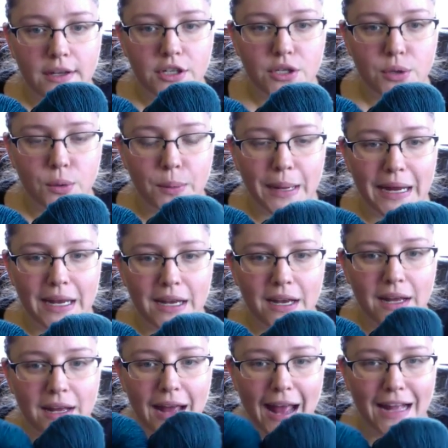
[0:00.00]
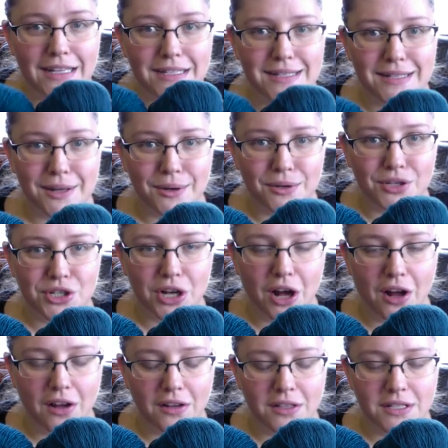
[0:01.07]
twin Henslowe
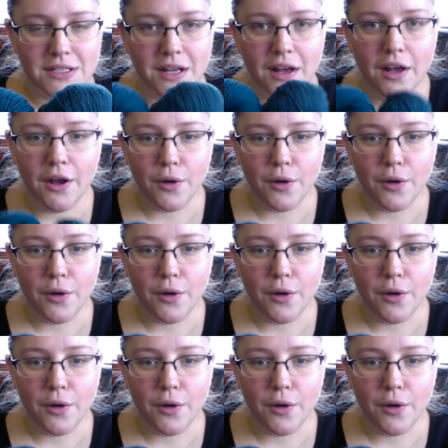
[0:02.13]
shawls,